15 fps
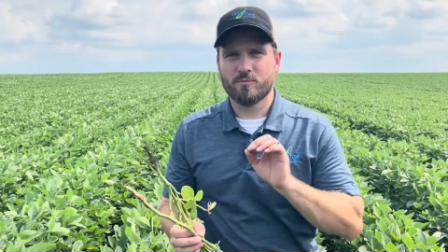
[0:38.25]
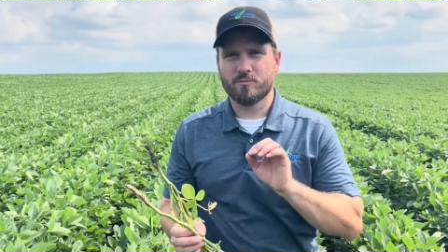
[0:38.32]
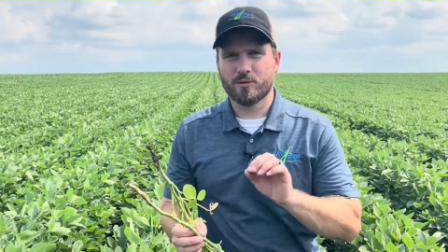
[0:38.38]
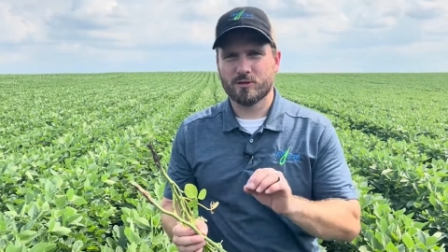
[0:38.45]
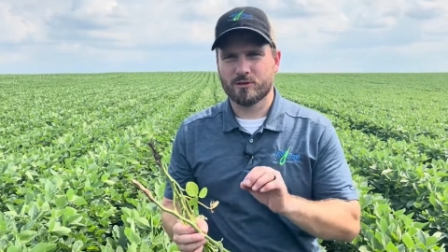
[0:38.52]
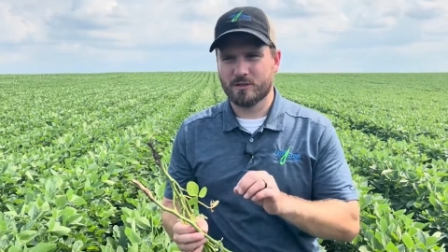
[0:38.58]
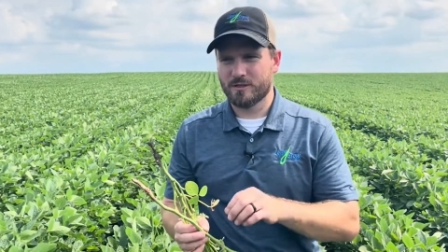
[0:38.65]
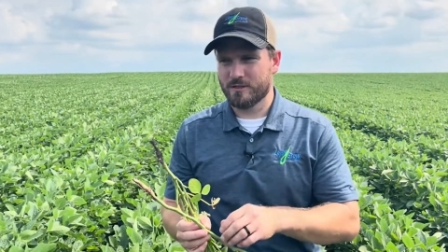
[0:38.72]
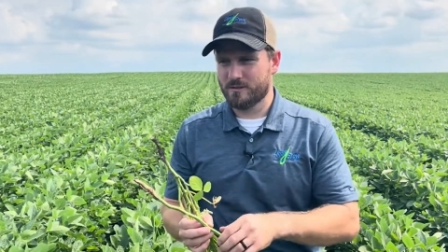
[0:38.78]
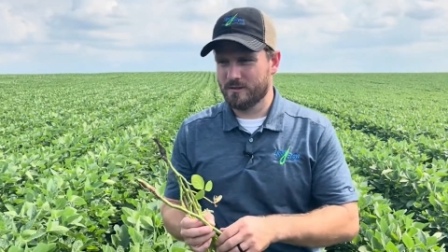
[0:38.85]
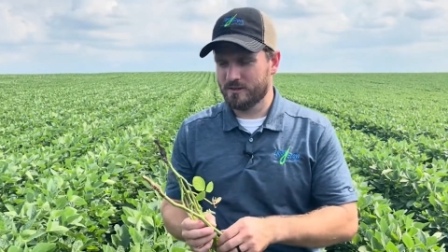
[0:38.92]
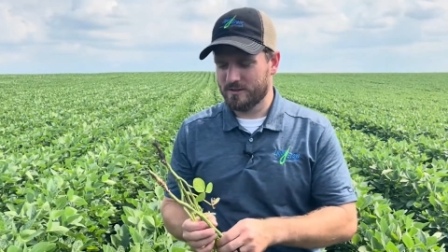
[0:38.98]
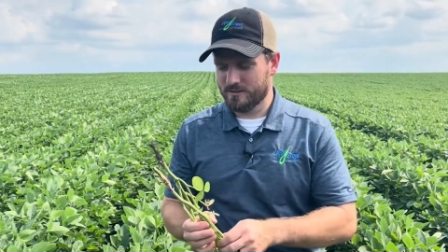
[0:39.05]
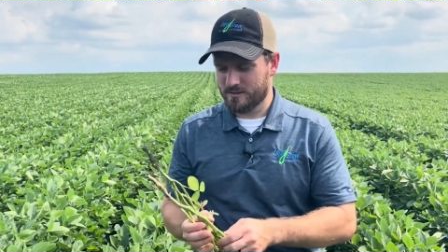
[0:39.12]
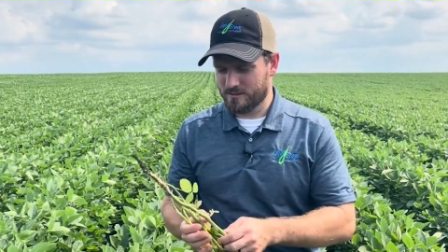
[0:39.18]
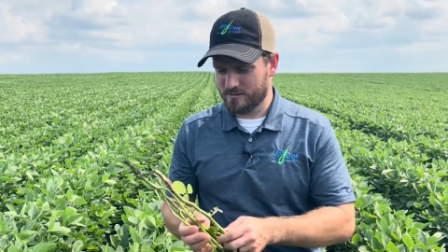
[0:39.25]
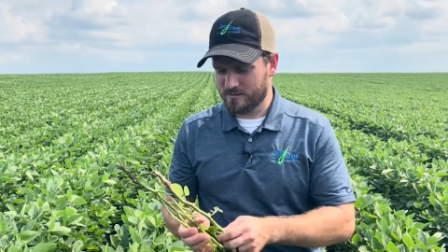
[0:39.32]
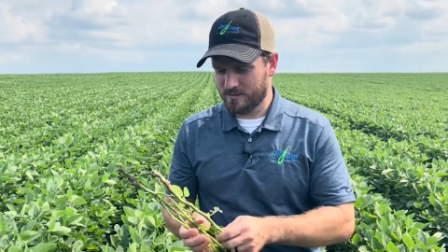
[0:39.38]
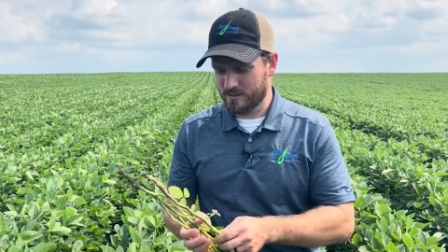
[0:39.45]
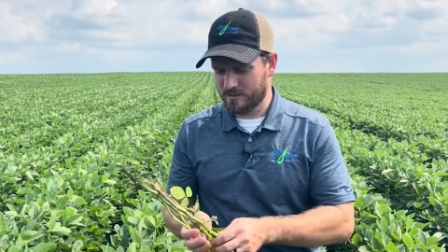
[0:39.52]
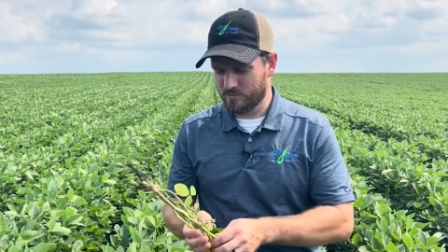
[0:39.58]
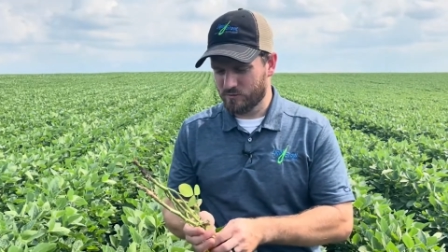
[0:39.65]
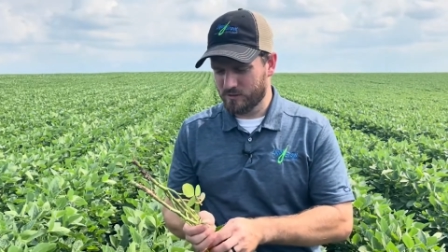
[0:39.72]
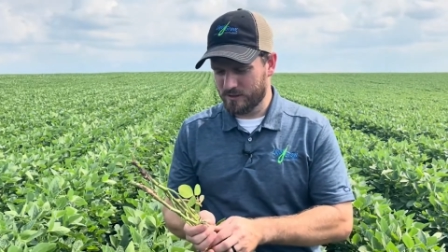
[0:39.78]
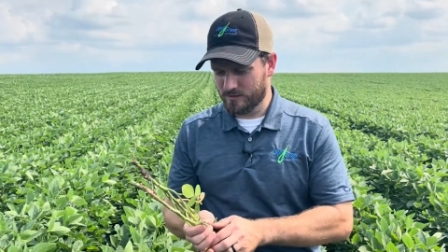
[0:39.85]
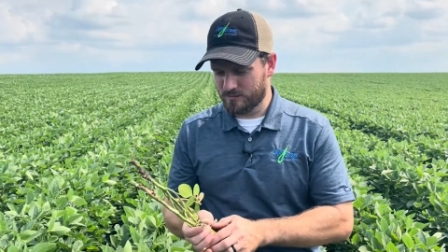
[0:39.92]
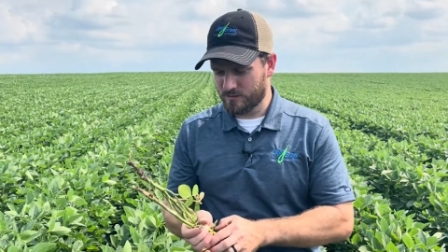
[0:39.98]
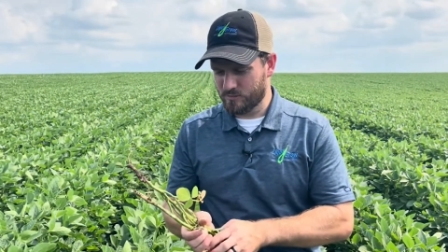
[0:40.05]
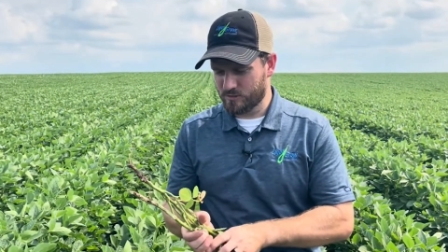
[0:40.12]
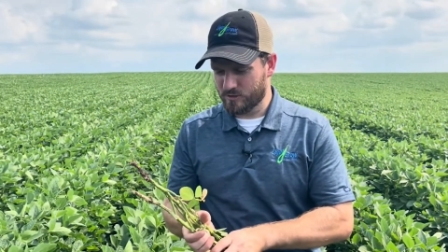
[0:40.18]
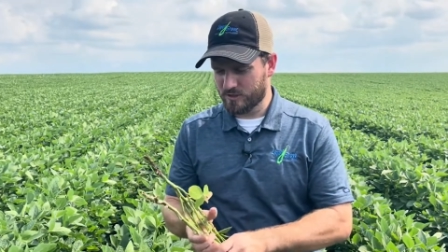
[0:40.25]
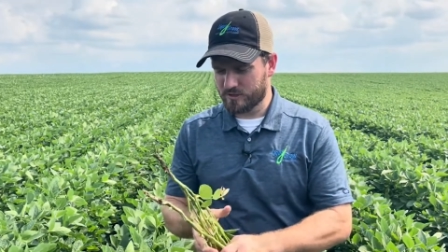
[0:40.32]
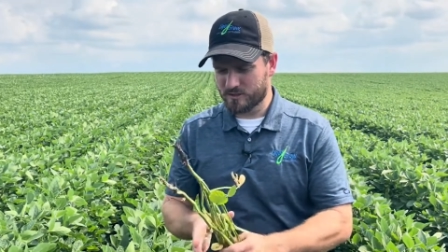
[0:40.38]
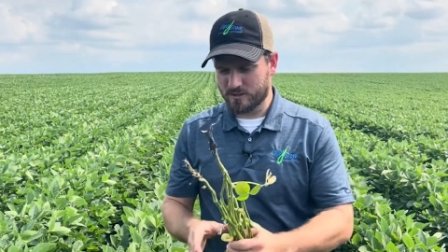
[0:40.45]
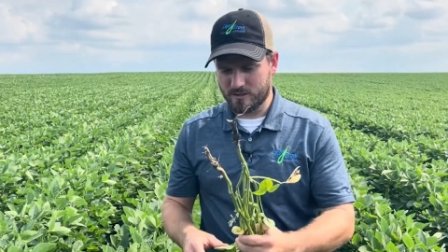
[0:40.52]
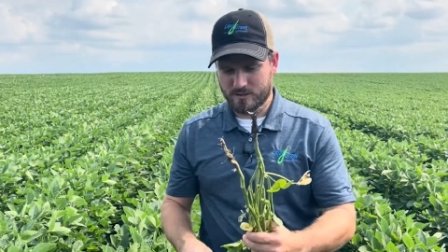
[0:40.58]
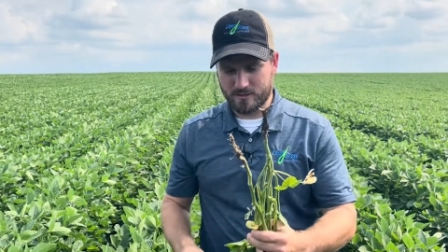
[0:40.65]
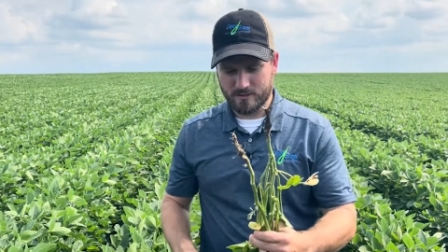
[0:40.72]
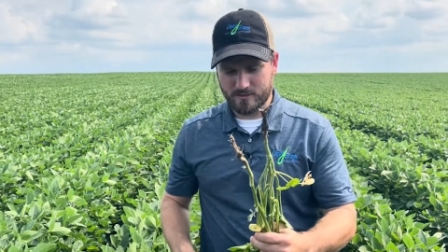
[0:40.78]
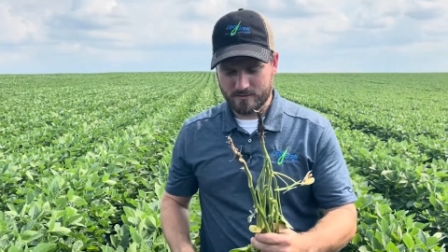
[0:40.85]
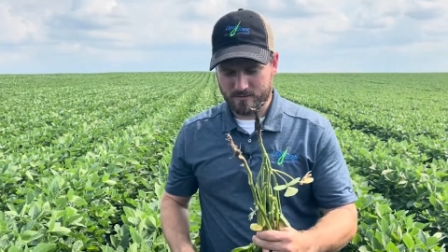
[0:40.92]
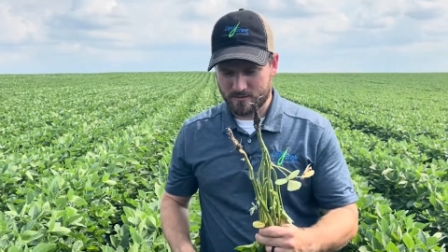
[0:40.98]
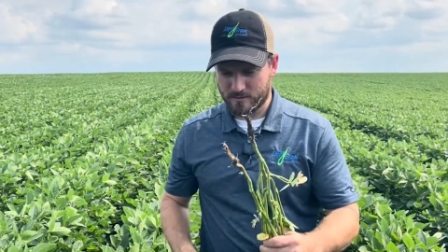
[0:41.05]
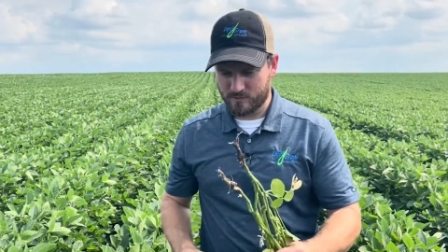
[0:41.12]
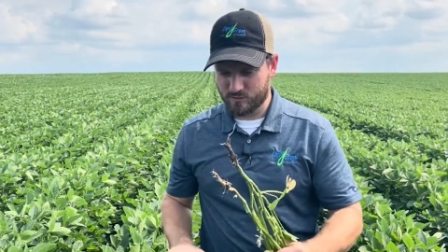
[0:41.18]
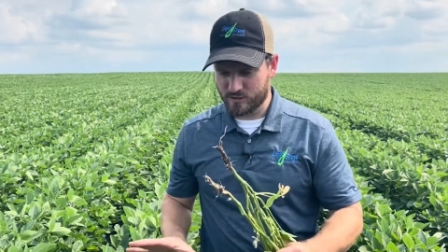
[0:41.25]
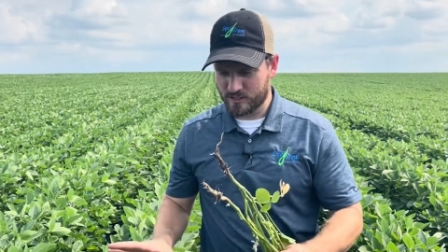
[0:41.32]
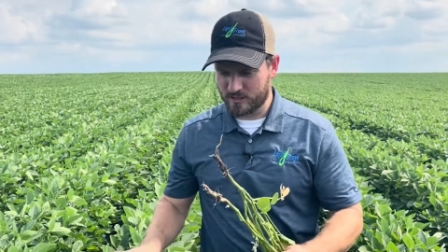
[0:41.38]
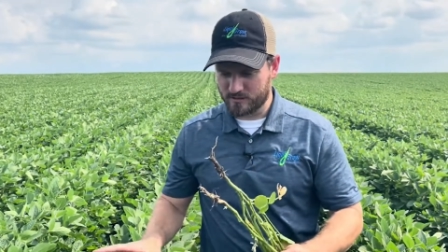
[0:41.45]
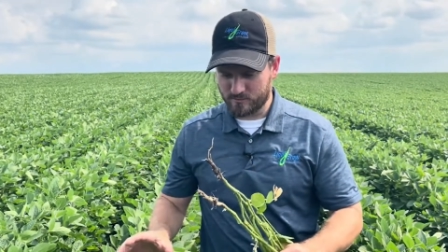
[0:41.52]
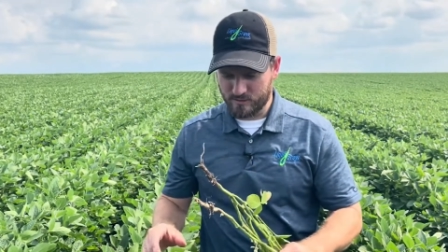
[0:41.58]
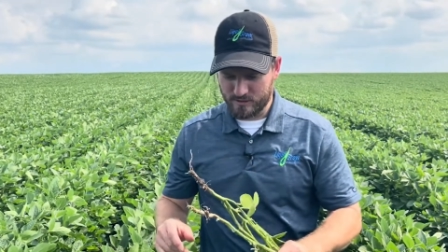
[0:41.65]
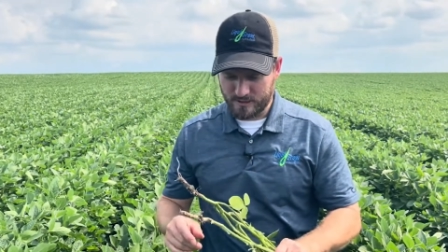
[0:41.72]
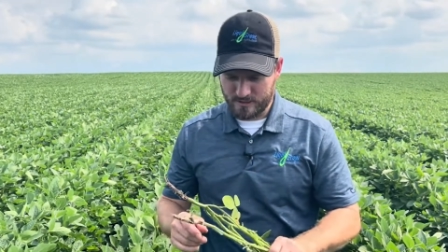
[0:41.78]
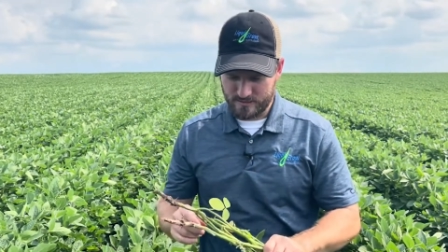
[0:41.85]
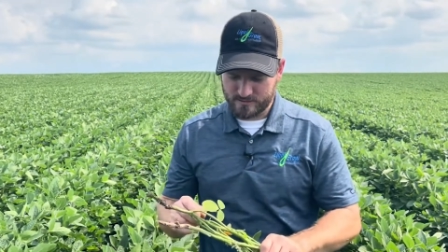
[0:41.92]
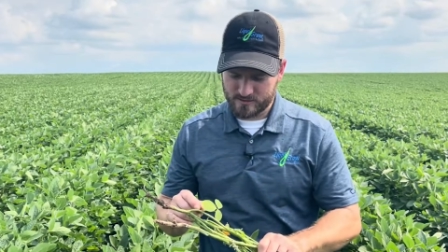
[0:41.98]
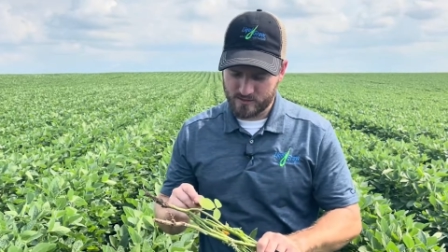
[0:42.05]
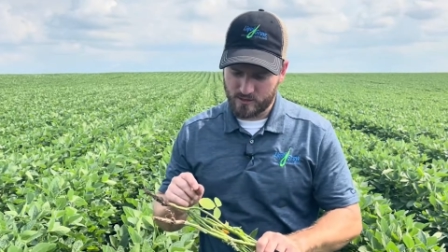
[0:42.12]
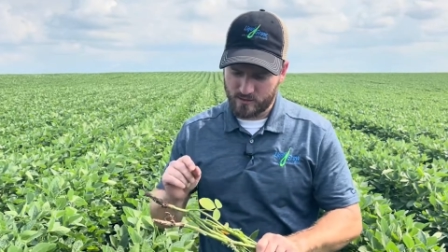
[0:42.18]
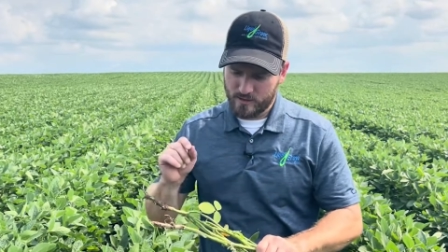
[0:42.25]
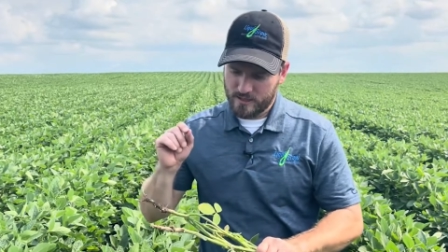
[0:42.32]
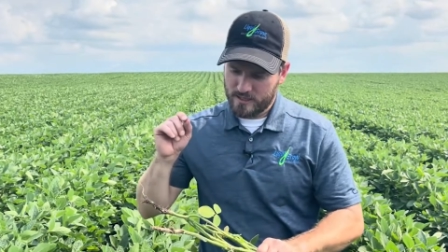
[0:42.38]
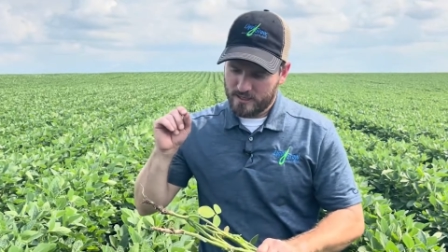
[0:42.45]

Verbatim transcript: period at, this, at the point in reproduction to, to protect the plant. So